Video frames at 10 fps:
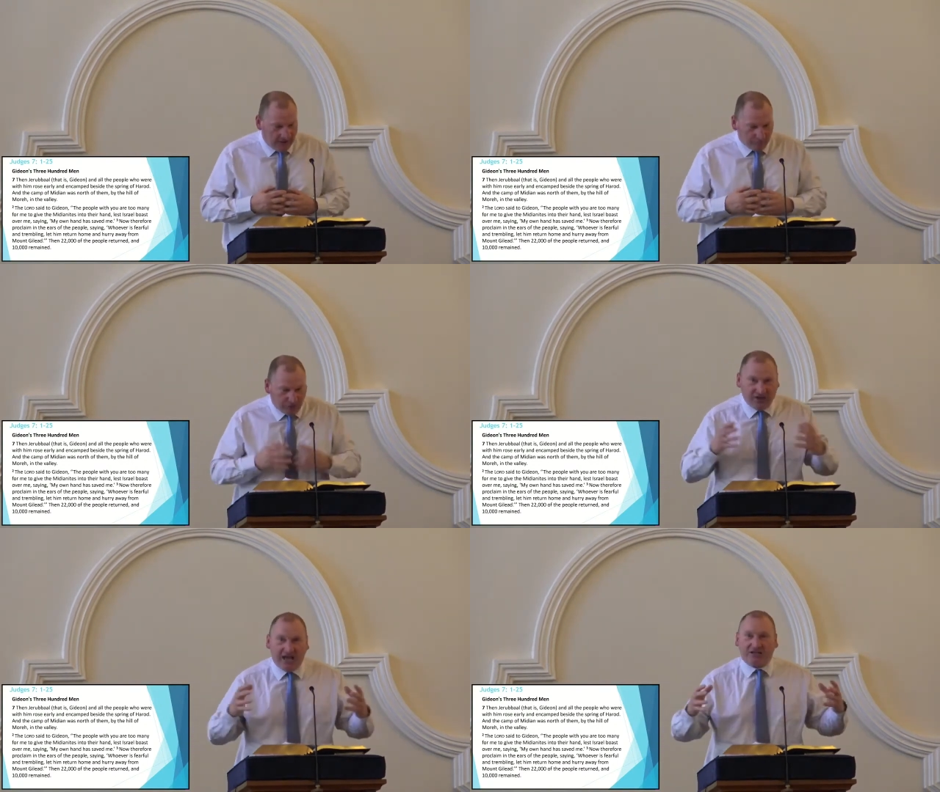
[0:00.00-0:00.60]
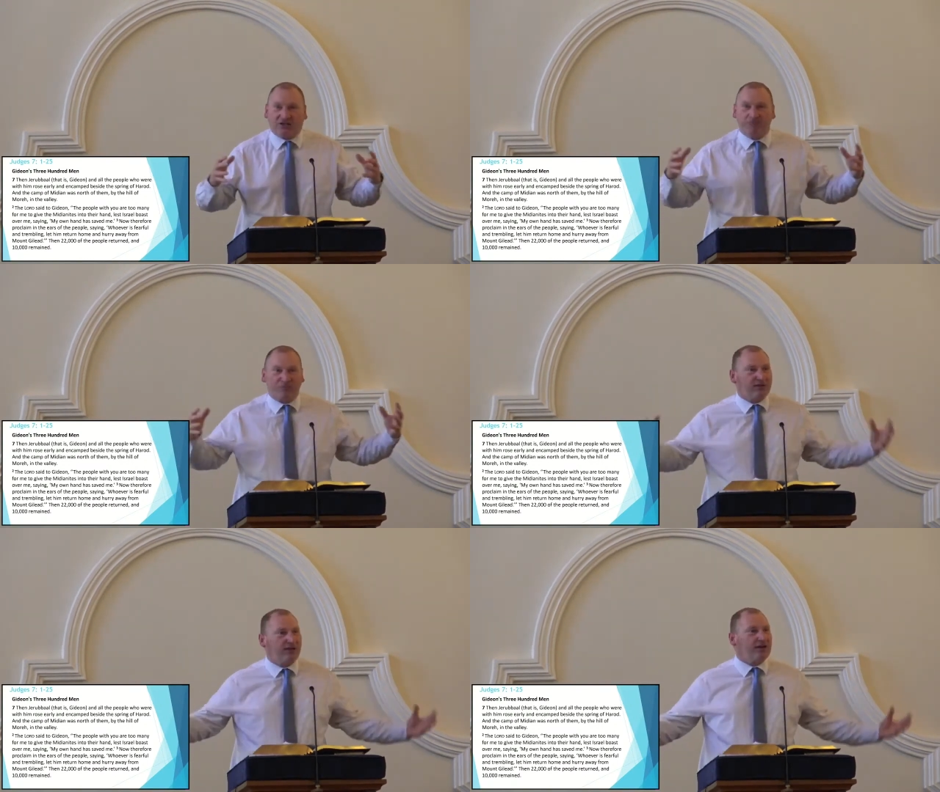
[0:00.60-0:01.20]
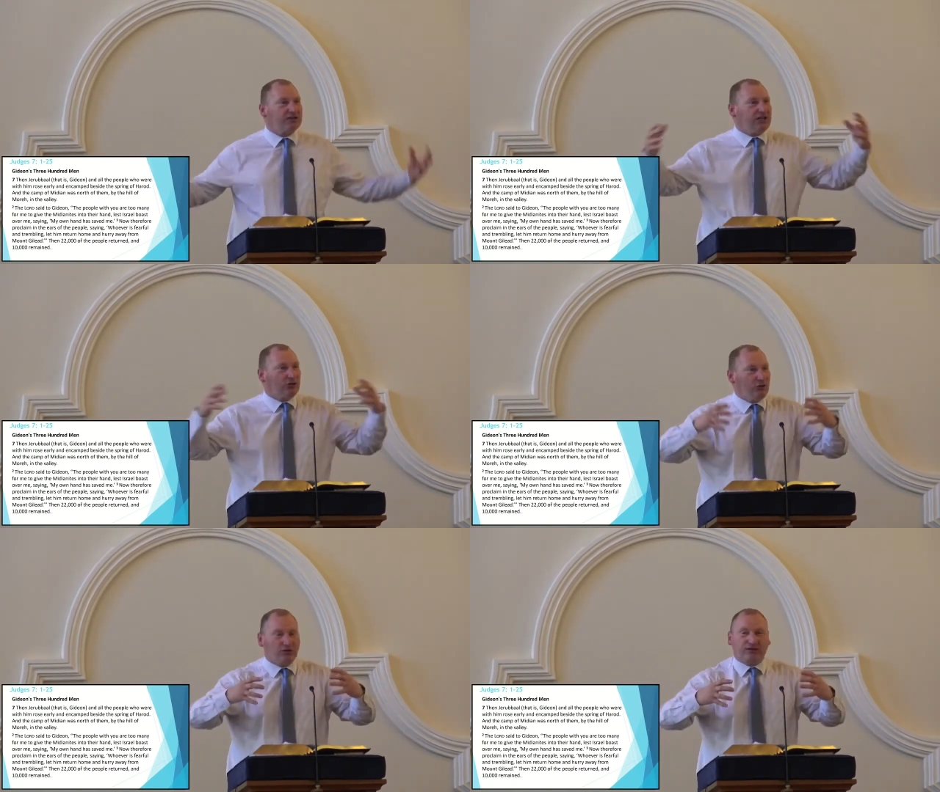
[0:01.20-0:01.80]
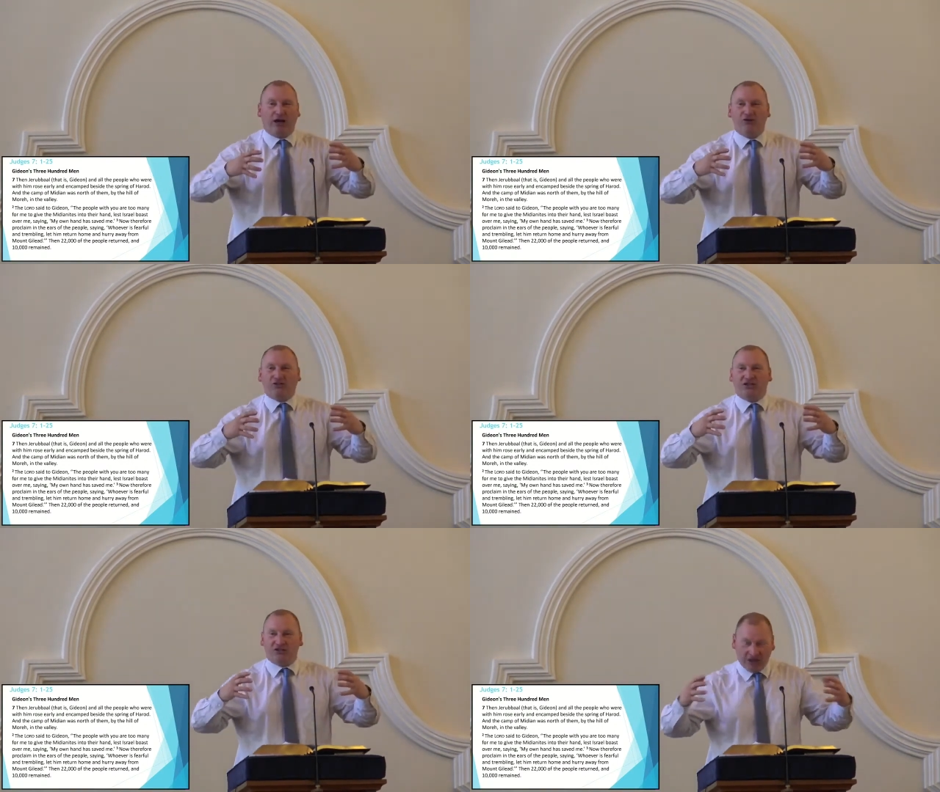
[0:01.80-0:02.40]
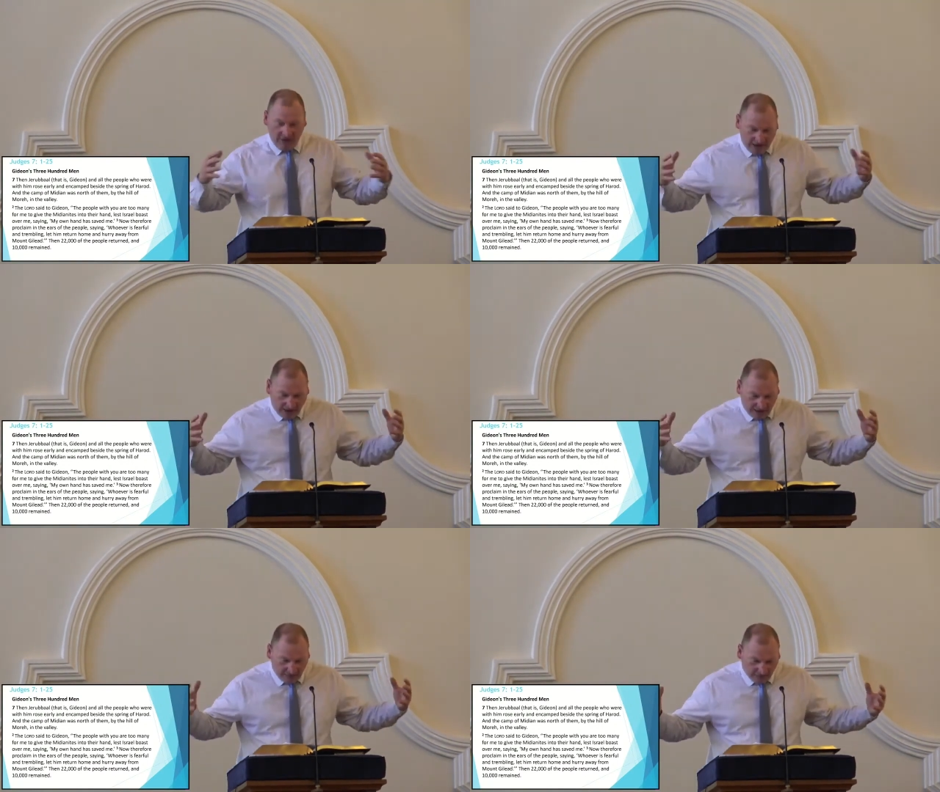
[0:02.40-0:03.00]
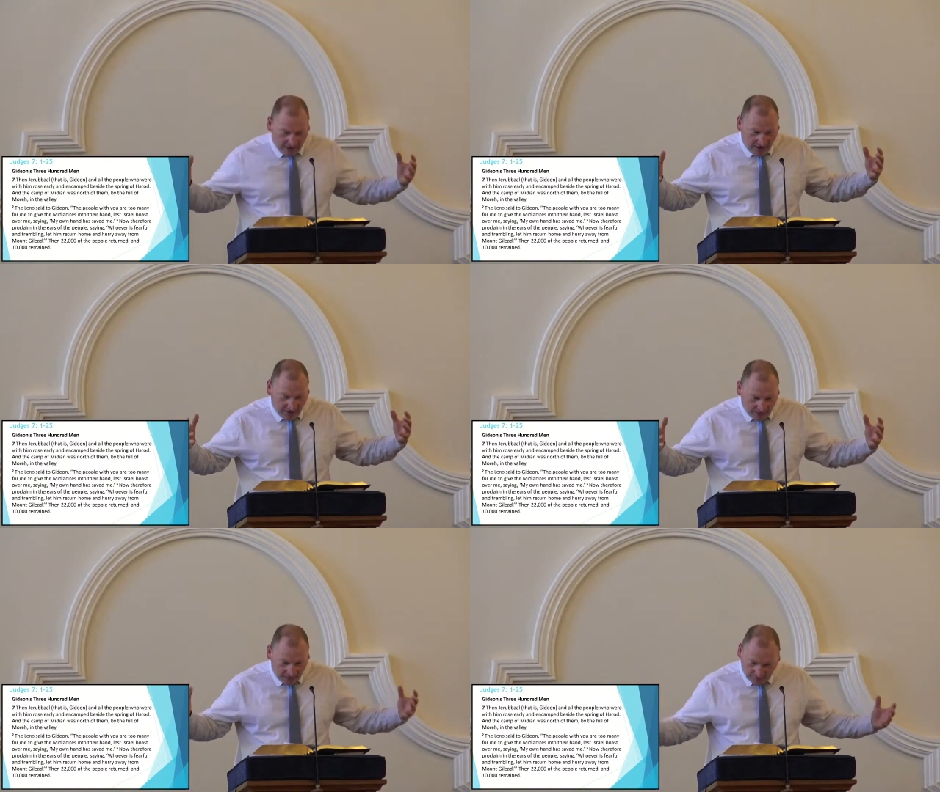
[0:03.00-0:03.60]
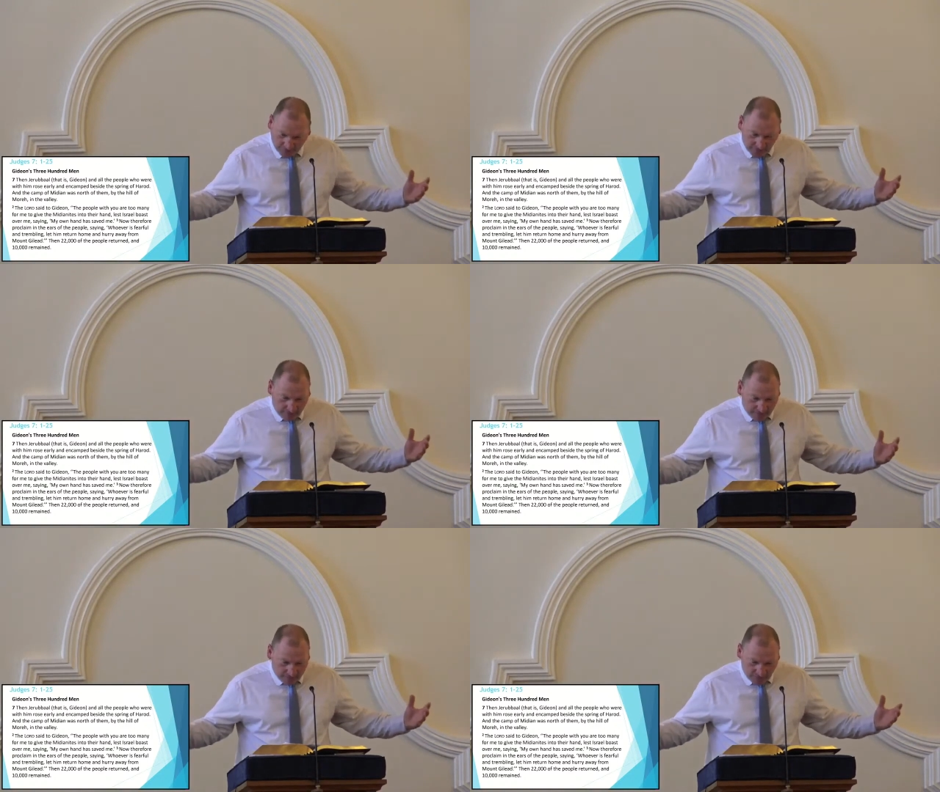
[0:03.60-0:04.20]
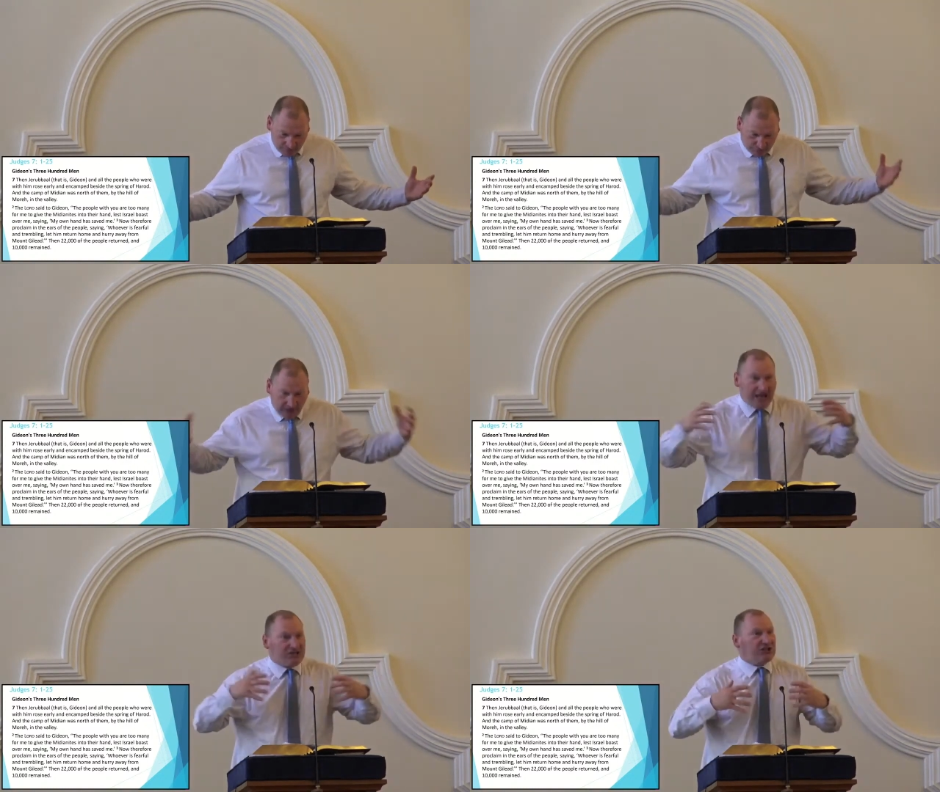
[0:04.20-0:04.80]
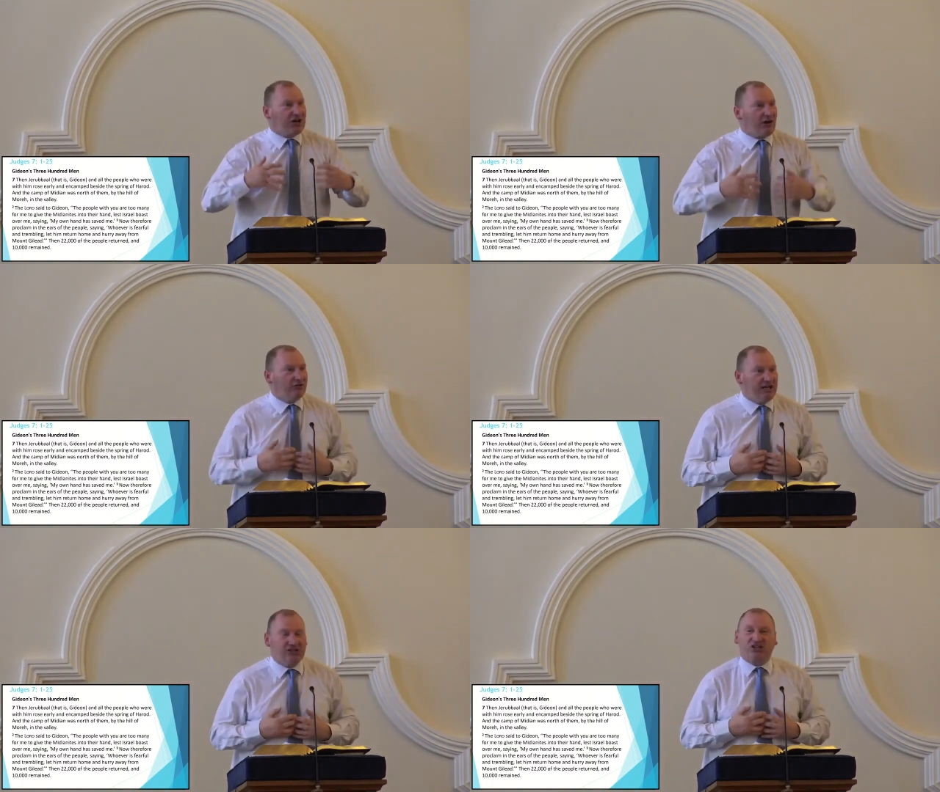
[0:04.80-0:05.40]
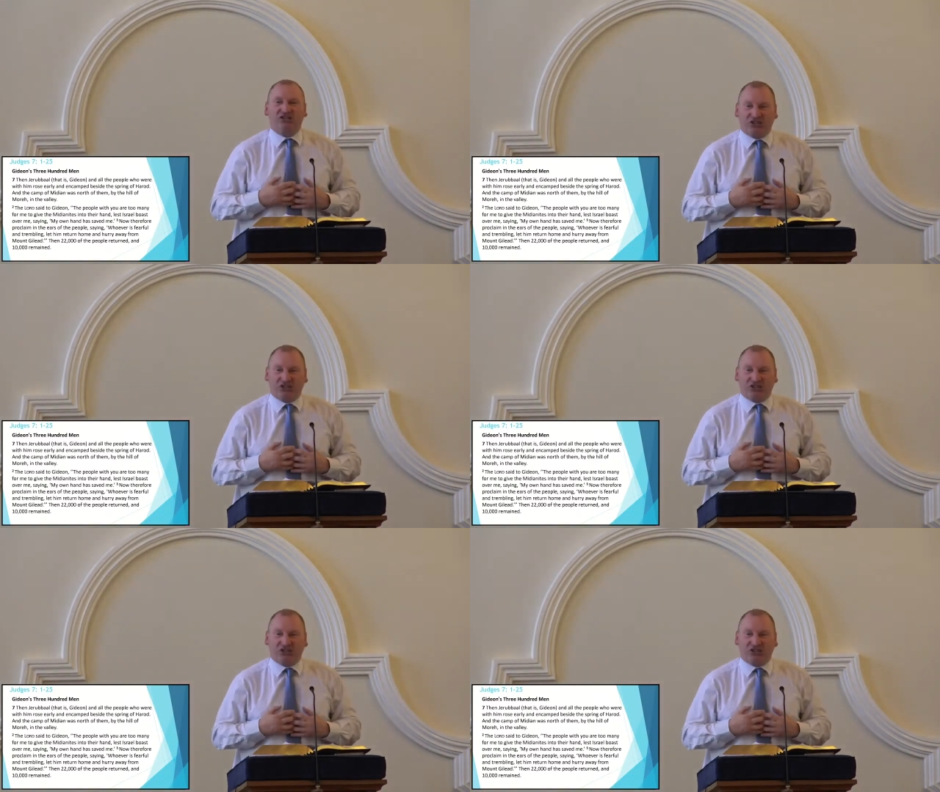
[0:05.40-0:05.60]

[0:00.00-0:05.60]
but yet 32,000 have pledged their allegiance